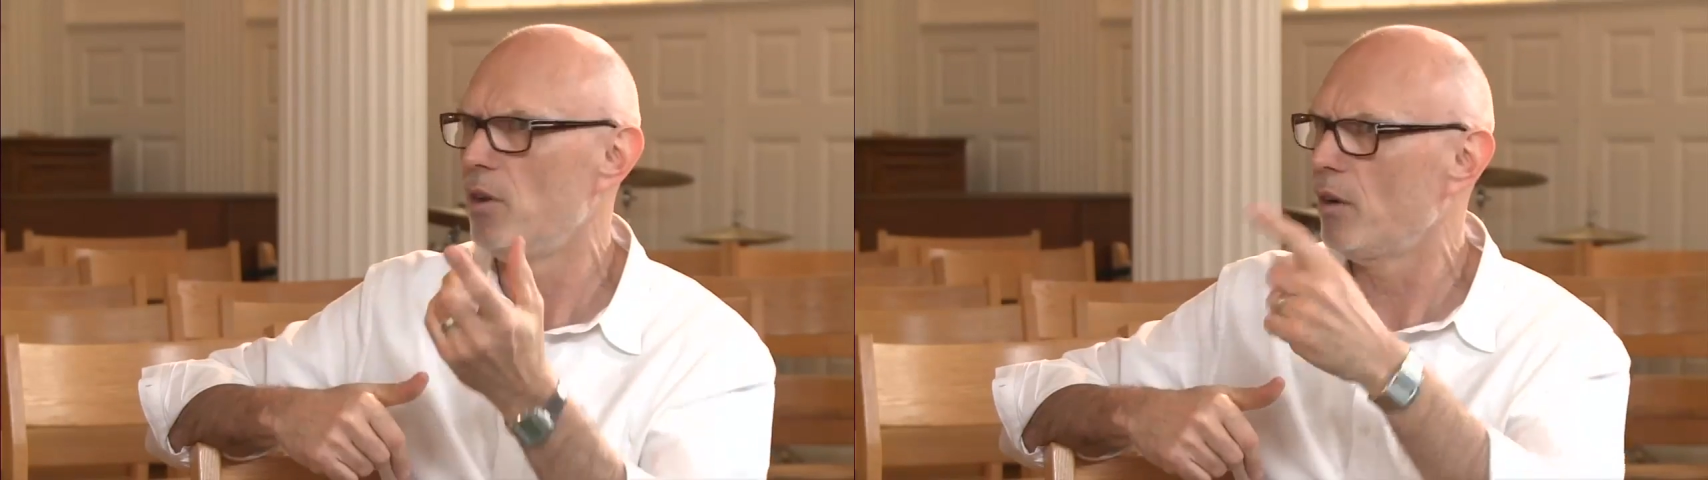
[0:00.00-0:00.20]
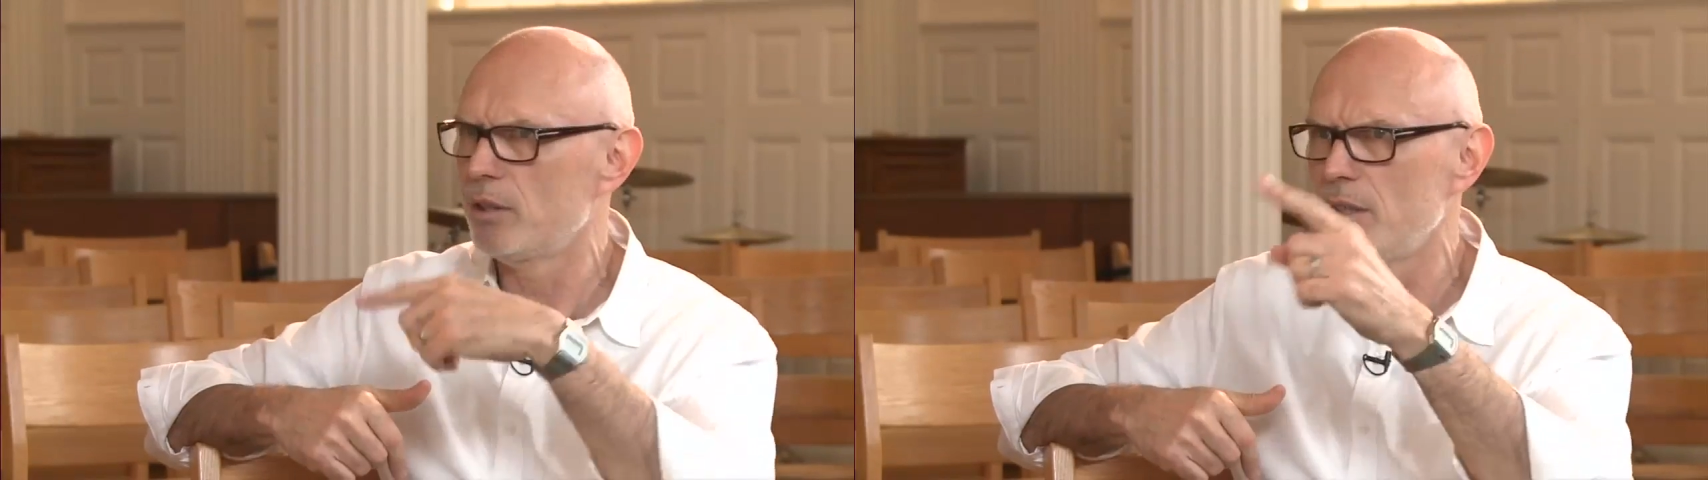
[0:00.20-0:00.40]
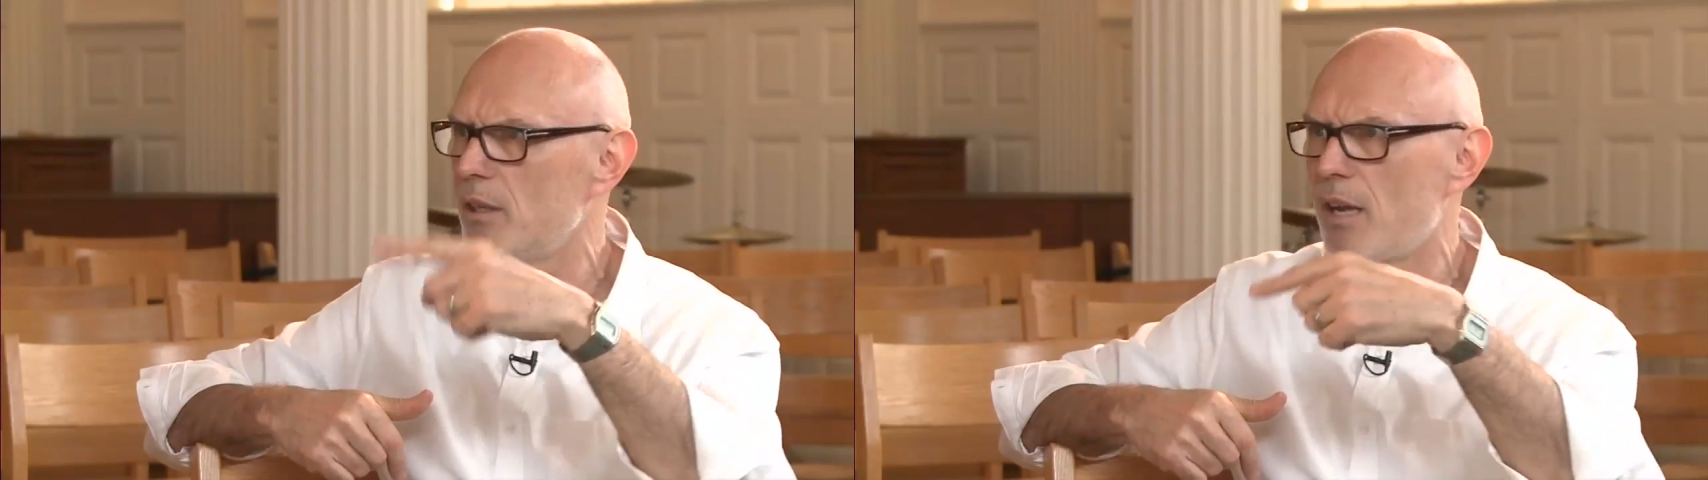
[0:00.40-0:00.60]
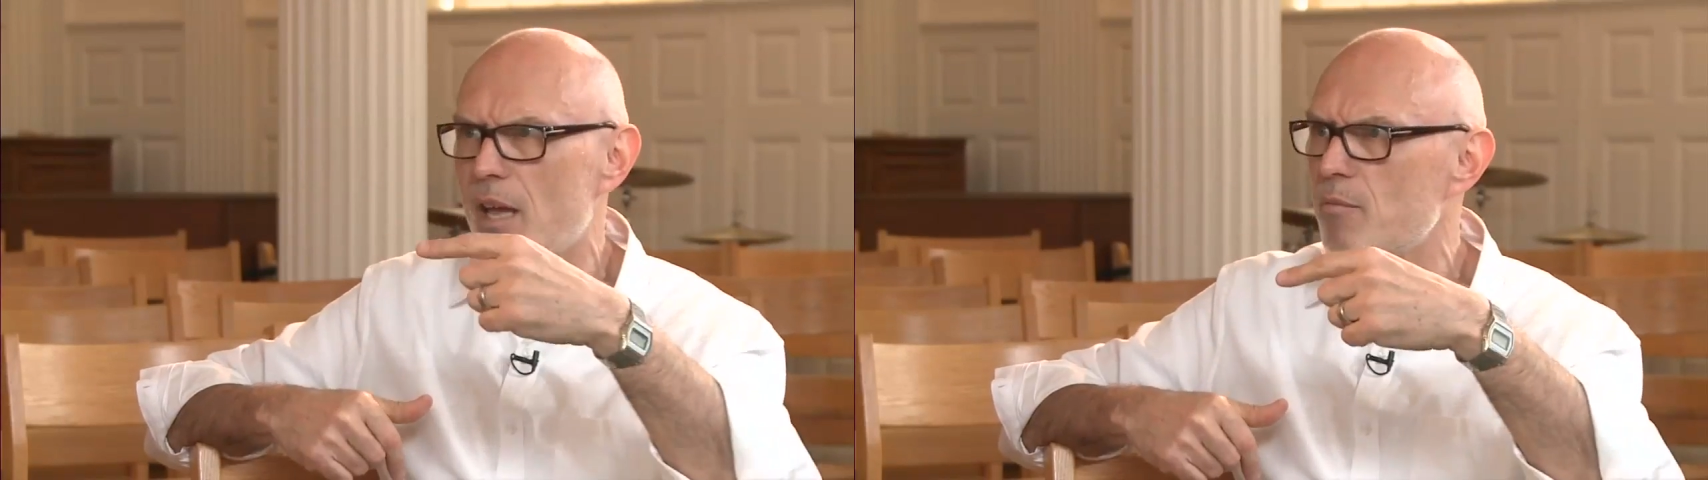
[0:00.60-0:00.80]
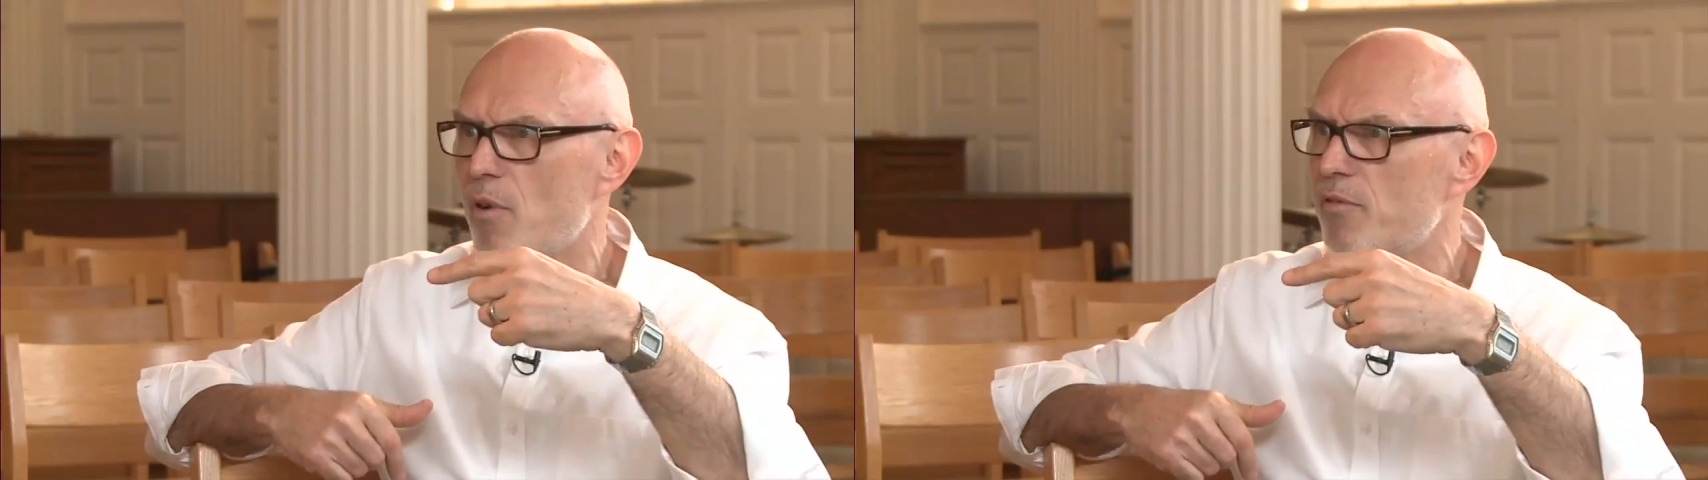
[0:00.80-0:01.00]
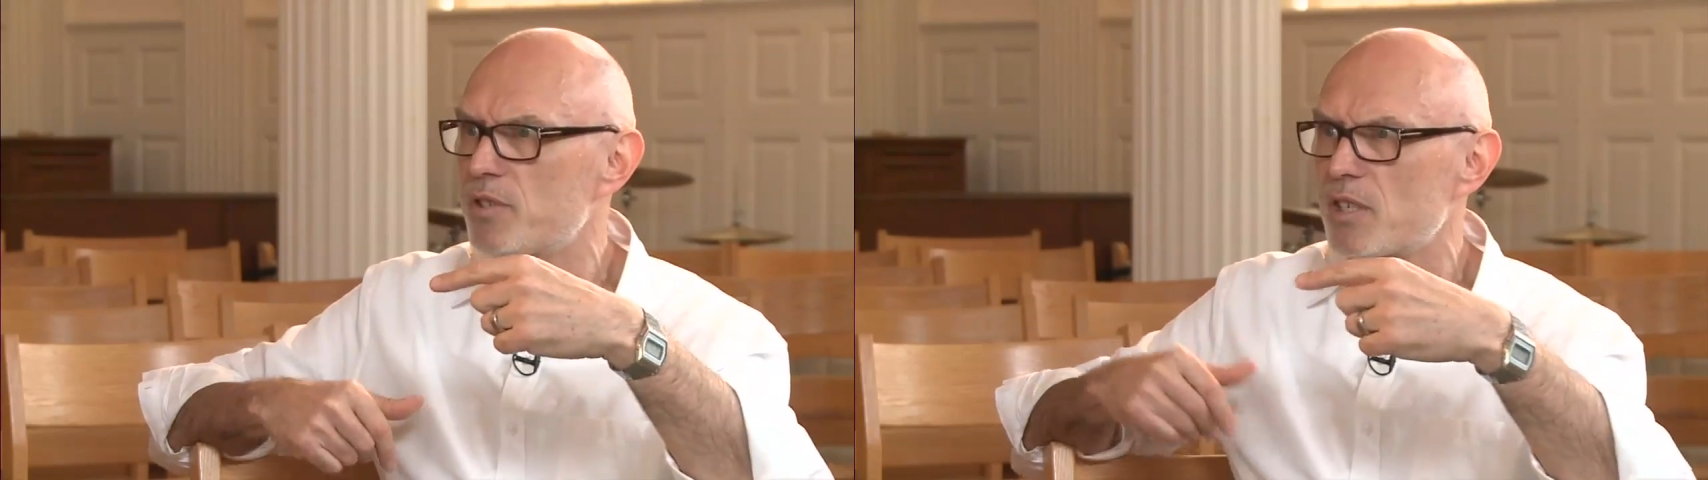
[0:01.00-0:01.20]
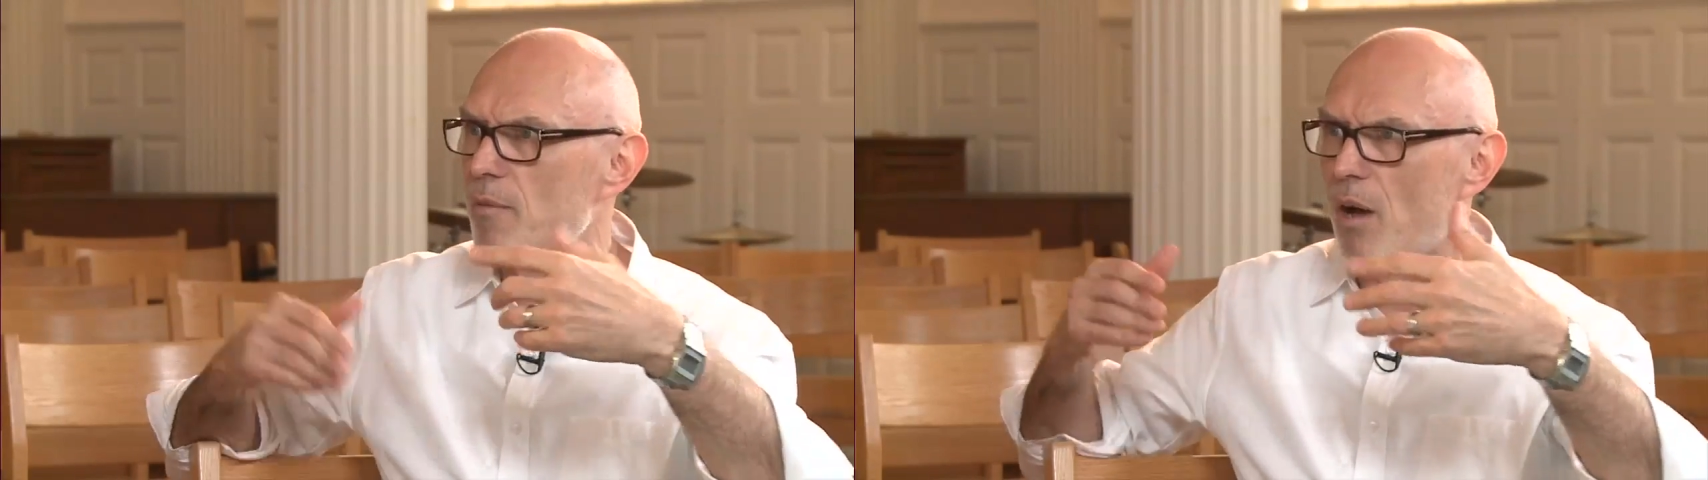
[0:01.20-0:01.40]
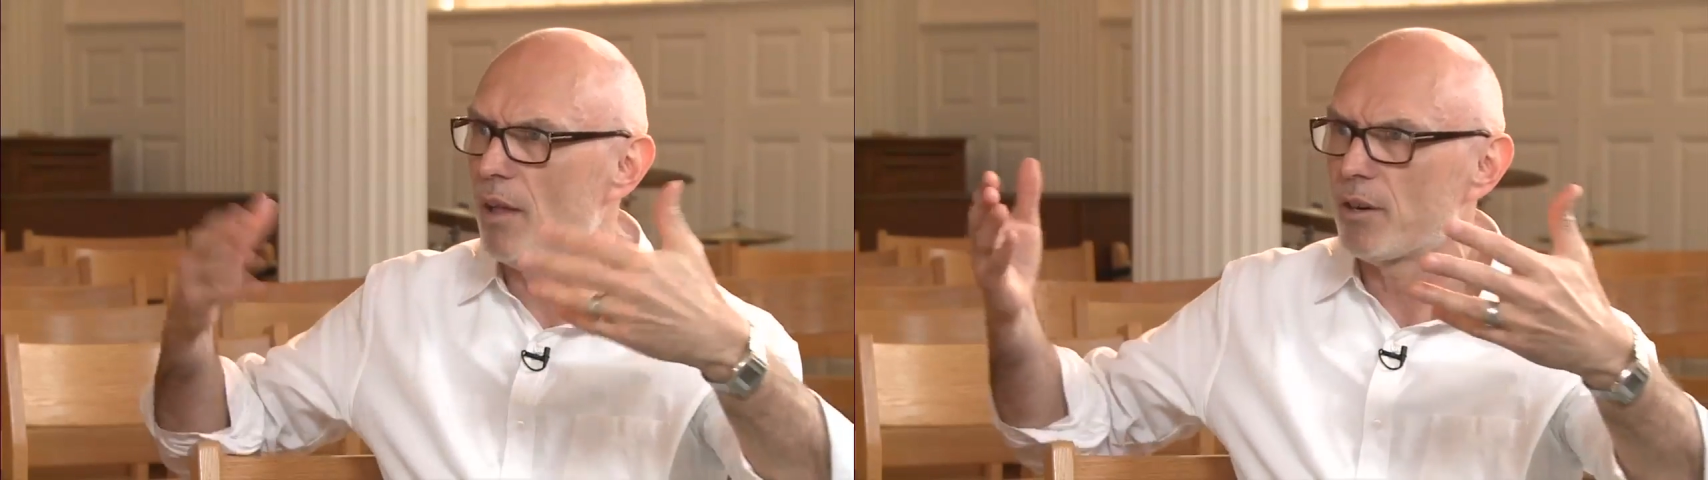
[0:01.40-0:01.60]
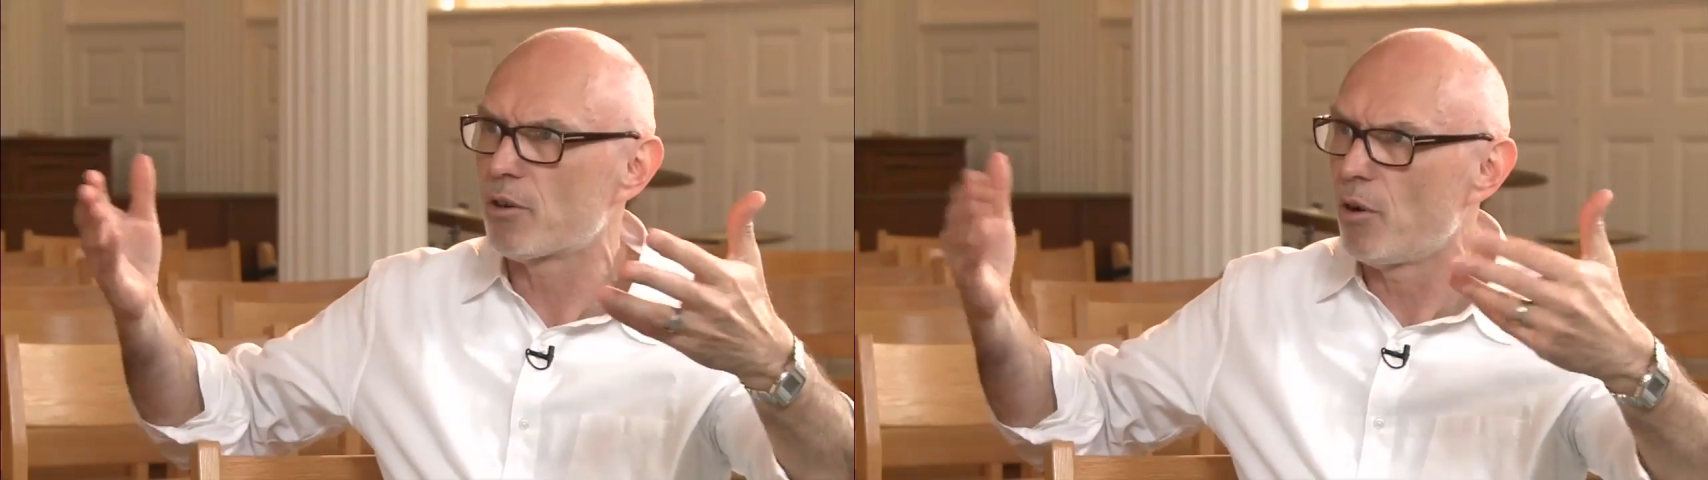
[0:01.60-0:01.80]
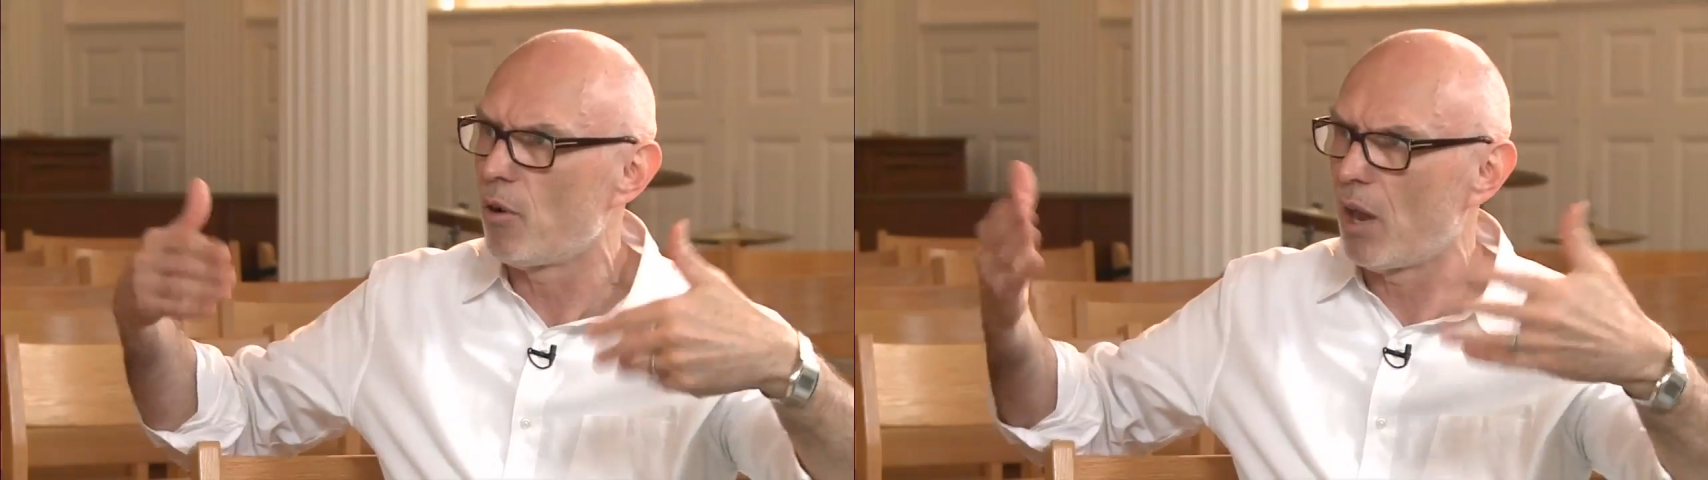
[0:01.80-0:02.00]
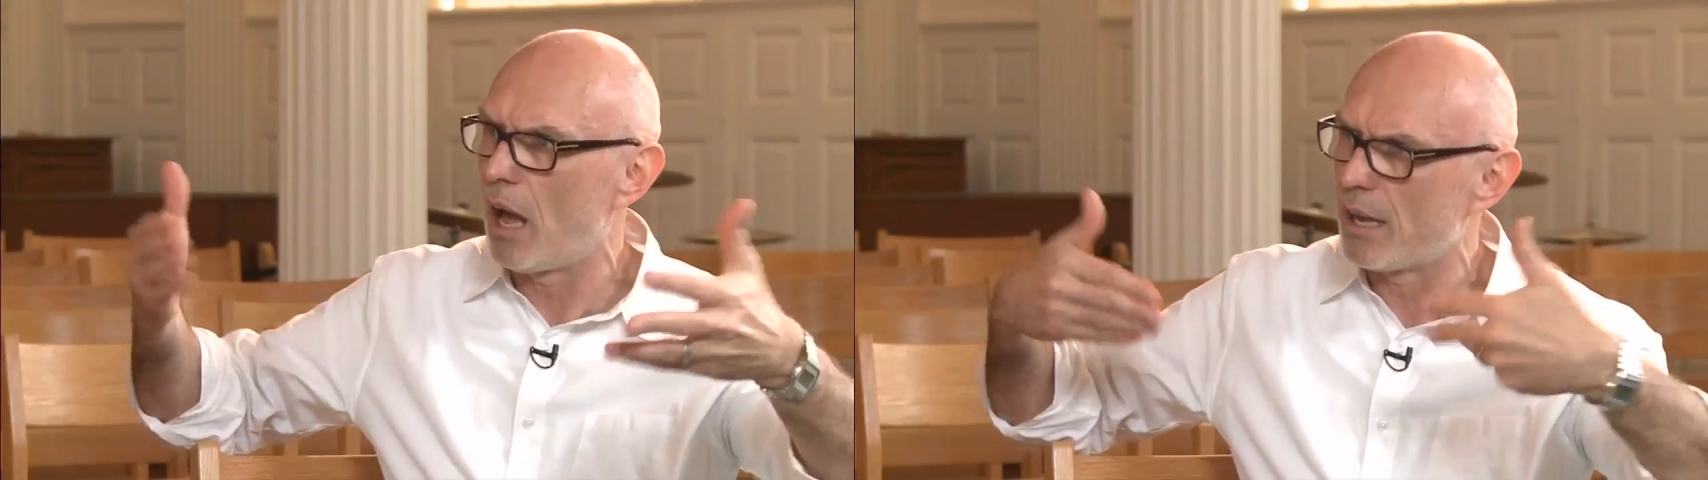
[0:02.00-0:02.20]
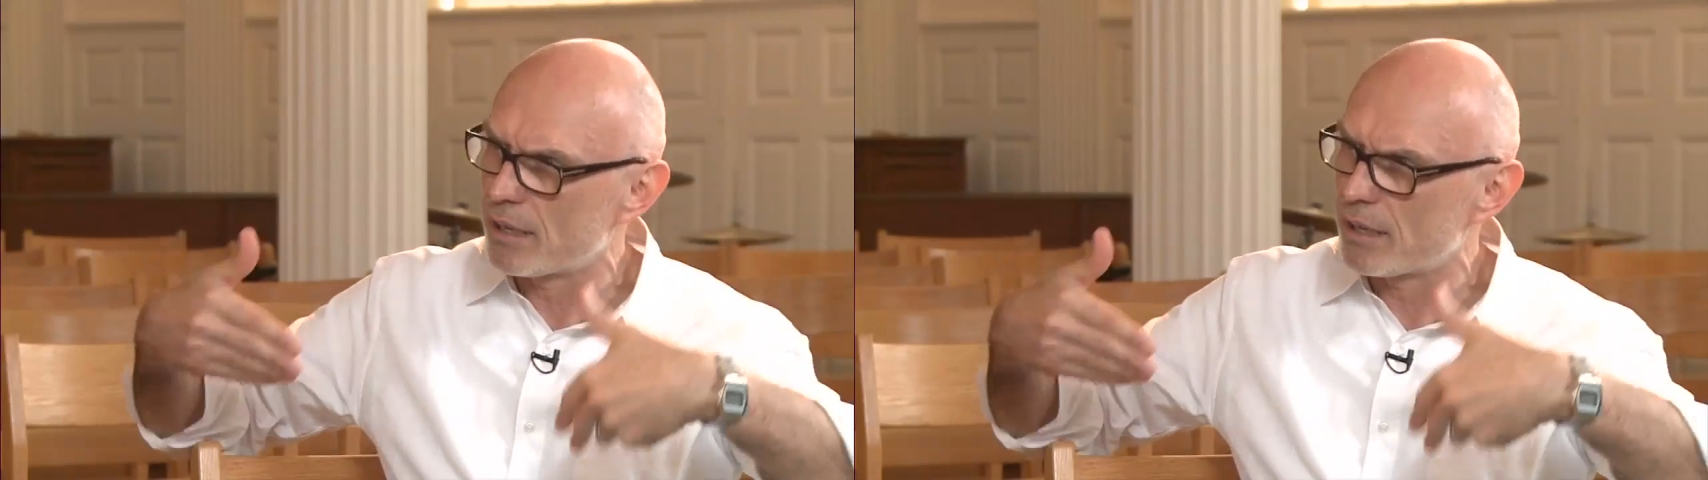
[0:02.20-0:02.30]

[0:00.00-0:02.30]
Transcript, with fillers: not in the name of some other goal